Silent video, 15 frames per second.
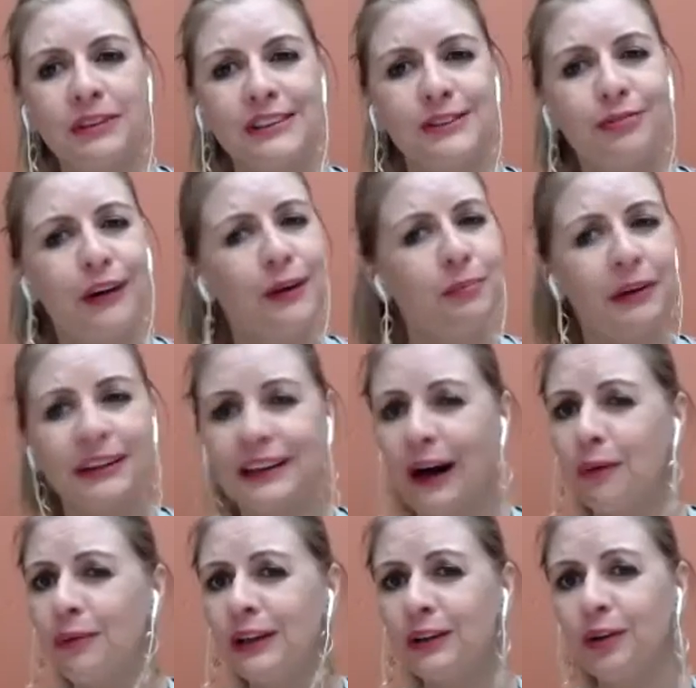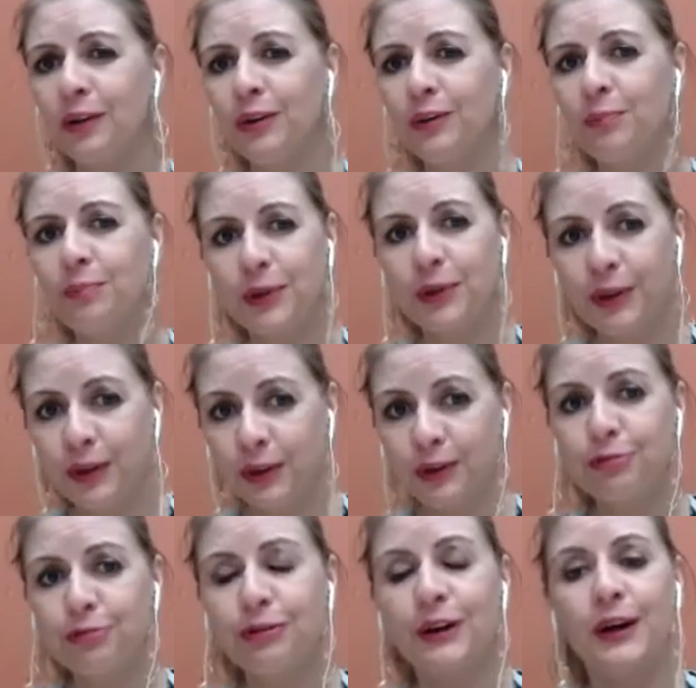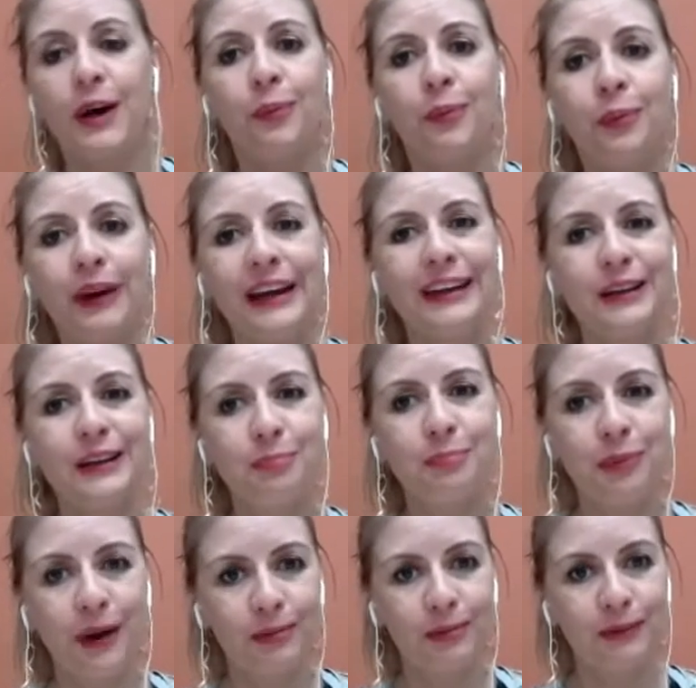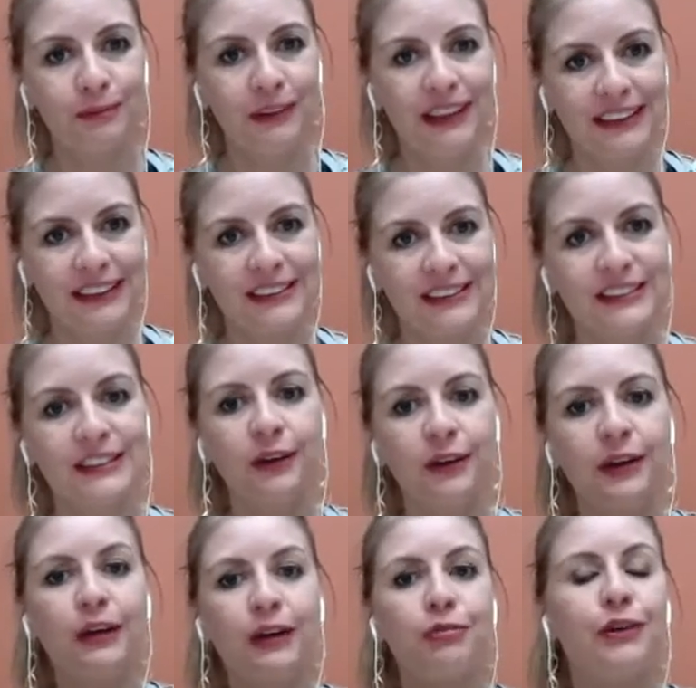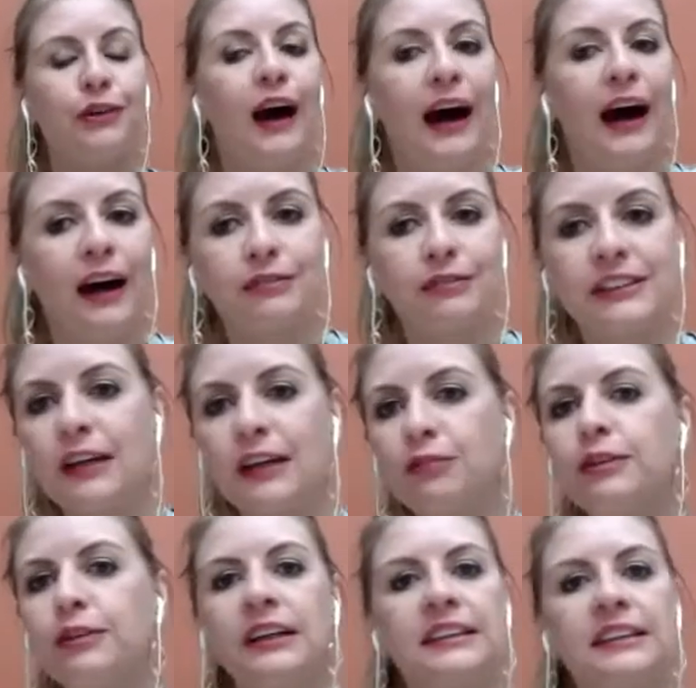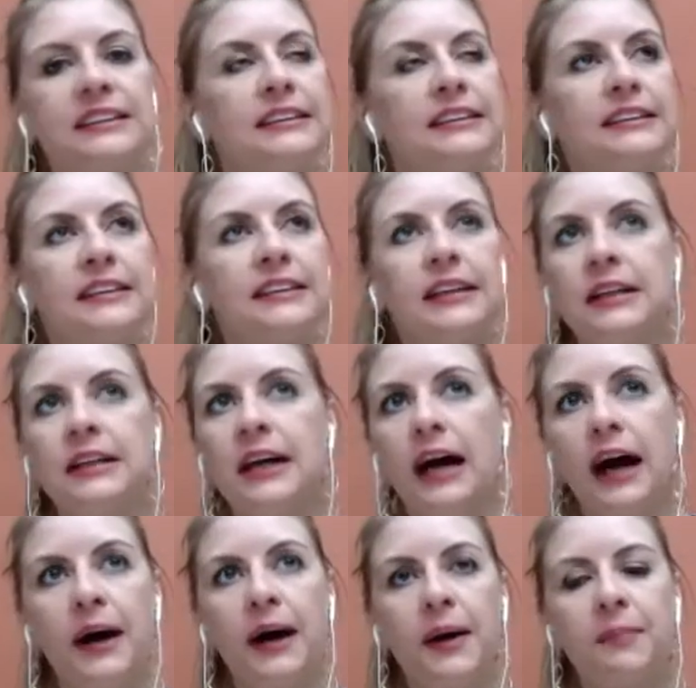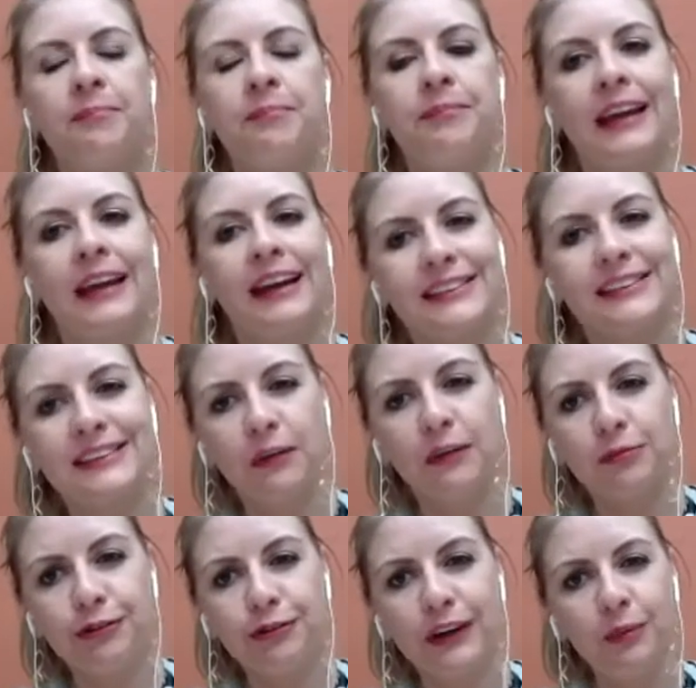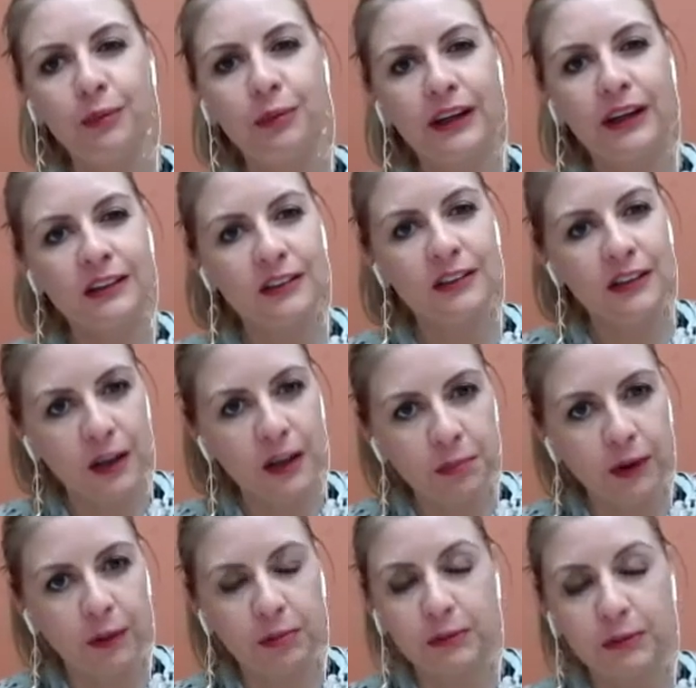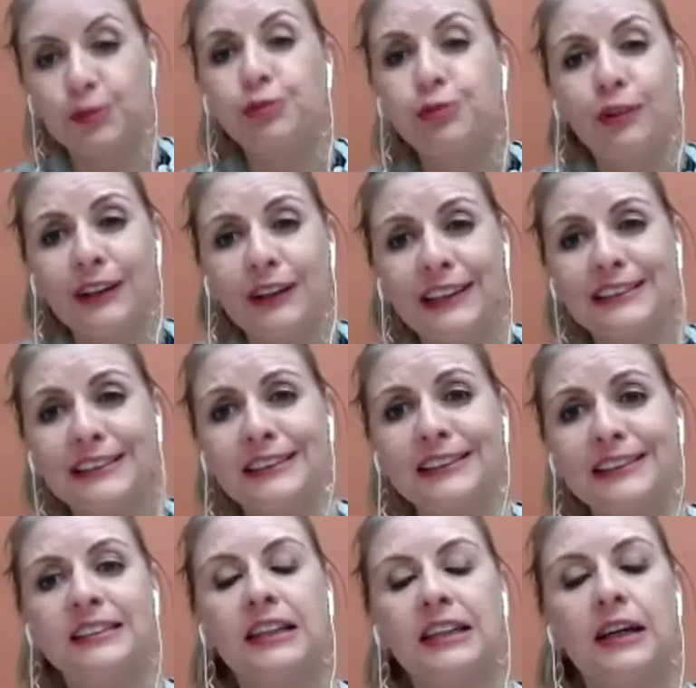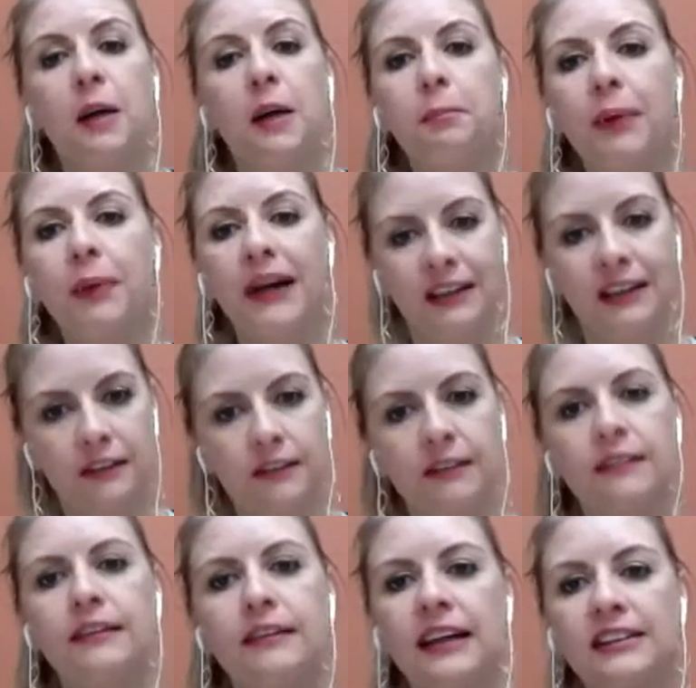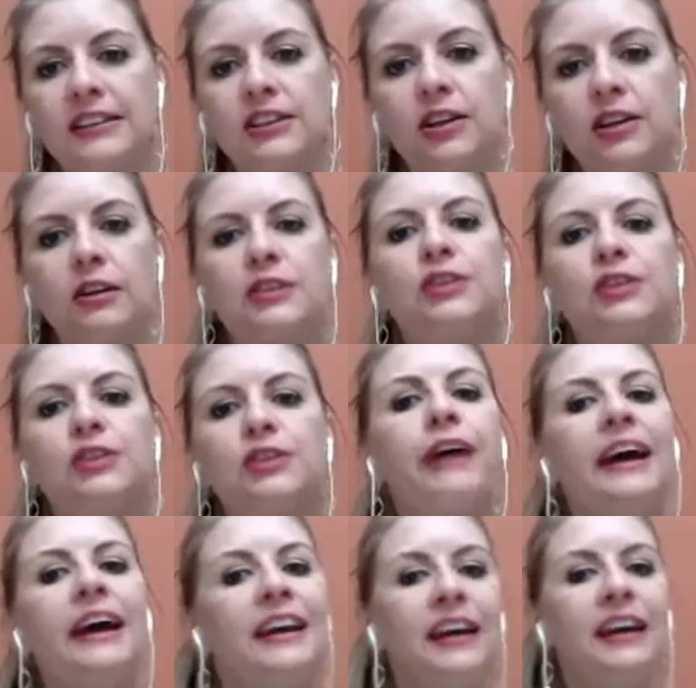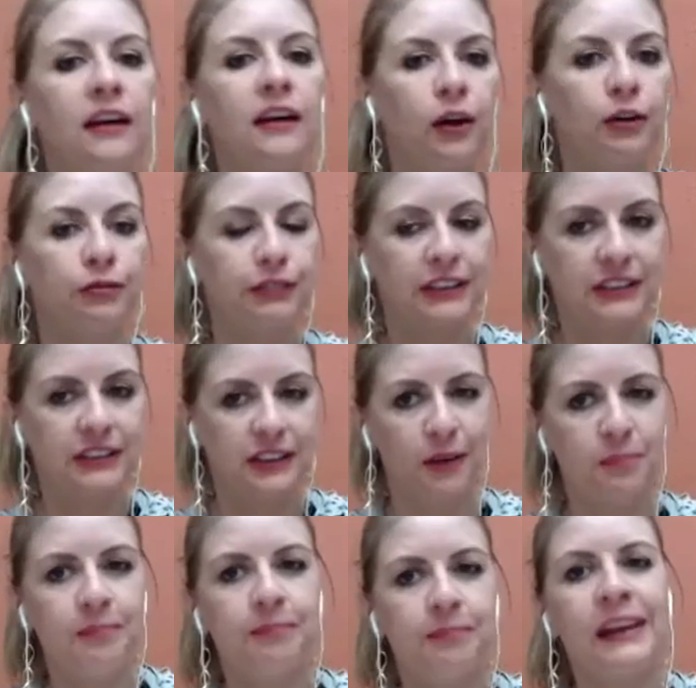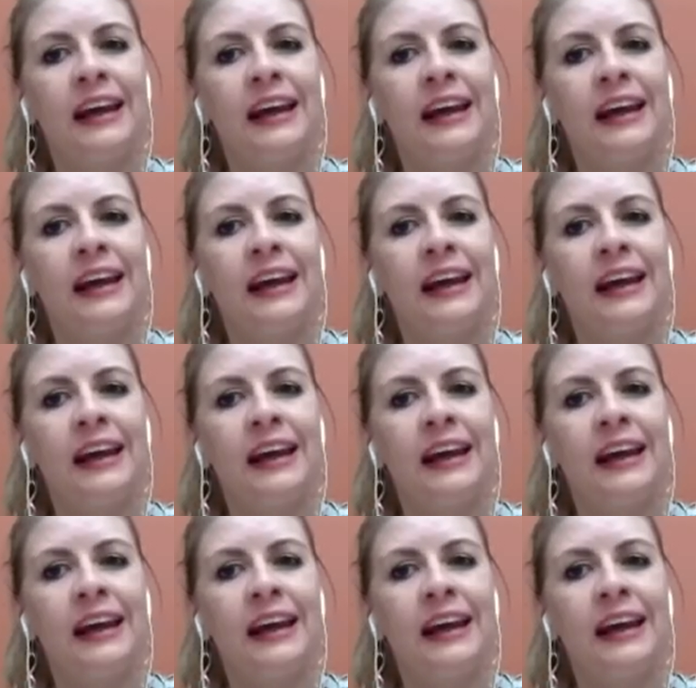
was fine, but now we can't prove where the problem is. So if you have, say, for instance, um, some fair wear and tear problems, for instance, paint that starts fading over time.